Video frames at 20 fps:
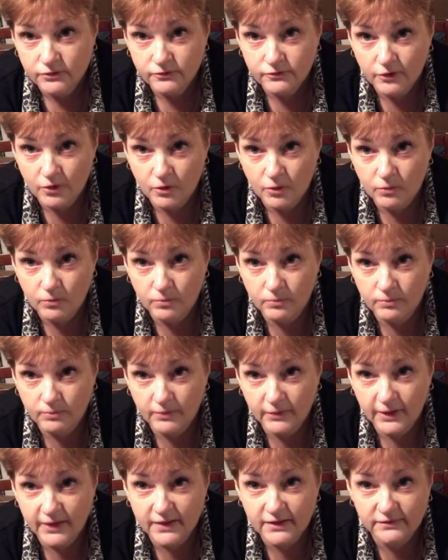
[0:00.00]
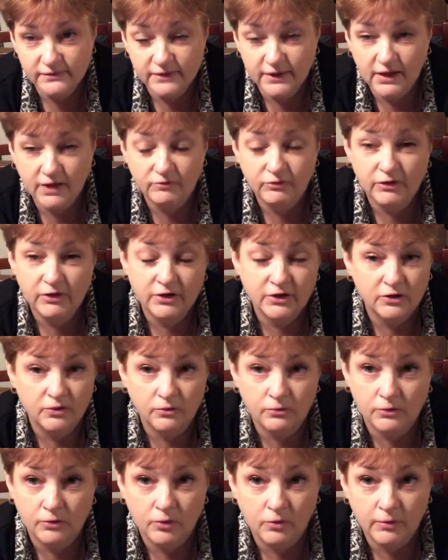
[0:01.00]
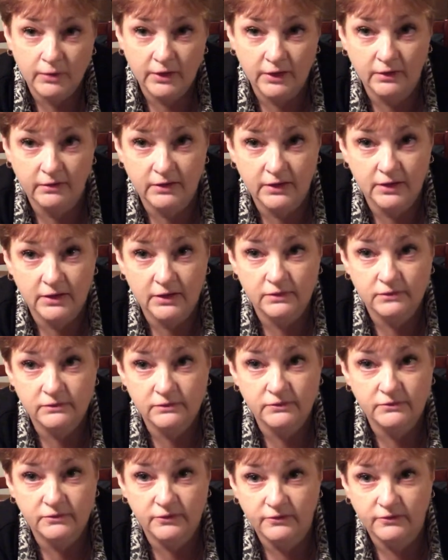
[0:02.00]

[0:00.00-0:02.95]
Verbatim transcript: So, like I say, I really don't know any of the answers.